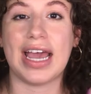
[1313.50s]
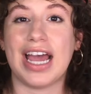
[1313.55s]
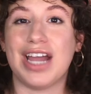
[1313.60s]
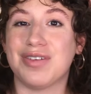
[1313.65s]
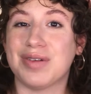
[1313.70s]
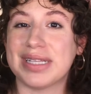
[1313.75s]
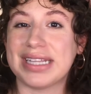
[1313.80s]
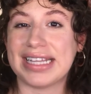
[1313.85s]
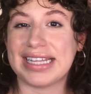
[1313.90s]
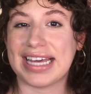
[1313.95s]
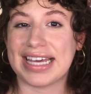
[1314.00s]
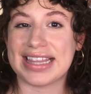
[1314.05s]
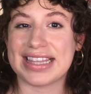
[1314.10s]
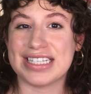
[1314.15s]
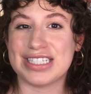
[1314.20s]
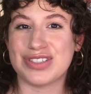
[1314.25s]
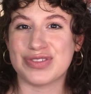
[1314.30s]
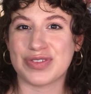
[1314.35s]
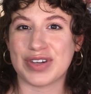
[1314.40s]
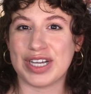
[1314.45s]
I really like
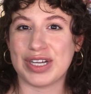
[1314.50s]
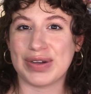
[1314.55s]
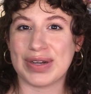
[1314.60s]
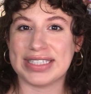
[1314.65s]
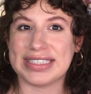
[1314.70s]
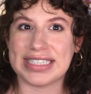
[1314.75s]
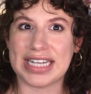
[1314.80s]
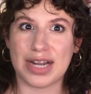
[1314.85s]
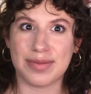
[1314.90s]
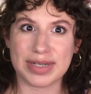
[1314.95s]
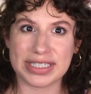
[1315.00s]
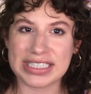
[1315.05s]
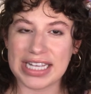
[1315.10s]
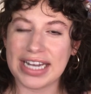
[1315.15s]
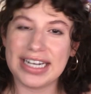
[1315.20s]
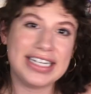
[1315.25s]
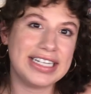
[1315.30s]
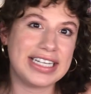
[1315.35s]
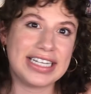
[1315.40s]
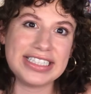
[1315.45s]
this fragrance and I'm
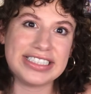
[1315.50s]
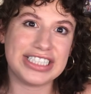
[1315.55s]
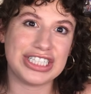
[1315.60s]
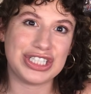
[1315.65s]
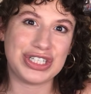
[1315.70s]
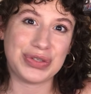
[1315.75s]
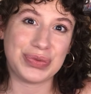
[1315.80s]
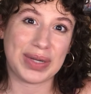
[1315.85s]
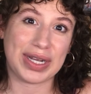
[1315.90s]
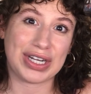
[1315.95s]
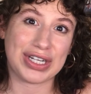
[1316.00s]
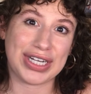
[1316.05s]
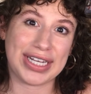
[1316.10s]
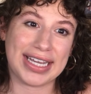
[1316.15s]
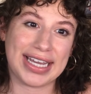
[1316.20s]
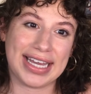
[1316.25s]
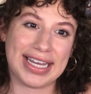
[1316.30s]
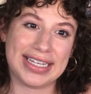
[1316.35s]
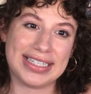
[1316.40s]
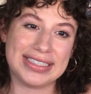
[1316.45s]
excited to continue
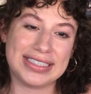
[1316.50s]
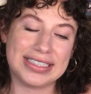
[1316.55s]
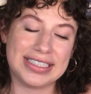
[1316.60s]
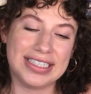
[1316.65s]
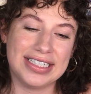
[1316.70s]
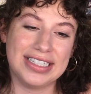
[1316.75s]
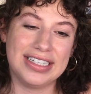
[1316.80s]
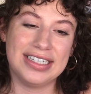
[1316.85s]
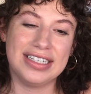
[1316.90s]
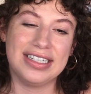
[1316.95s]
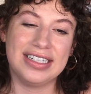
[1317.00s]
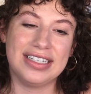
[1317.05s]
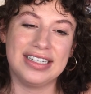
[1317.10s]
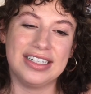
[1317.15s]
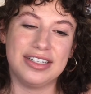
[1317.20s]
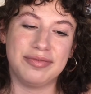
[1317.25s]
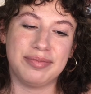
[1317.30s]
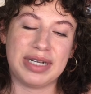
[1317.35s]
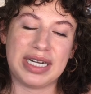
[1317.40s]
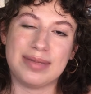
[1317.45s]
wearing it,
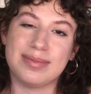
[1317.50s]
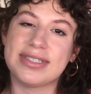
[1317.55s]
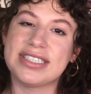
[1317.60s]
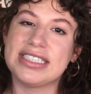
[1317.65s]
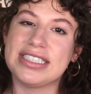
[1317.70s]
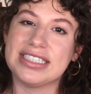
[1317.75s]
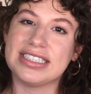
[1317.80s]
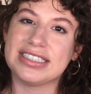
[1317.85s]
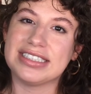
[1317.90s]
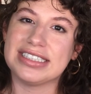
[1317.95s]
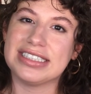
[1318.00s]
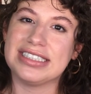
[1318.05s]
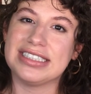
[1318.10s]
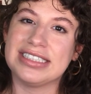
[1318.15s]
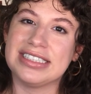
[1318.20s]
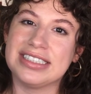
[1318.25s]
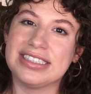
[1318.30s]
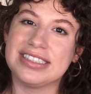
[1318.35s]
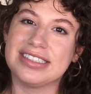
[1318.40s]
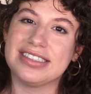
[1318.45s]
but I'm
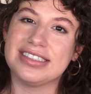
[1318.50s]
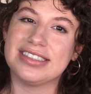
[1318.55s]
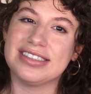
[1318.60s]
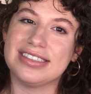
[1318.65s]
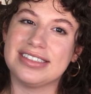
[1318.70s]
still,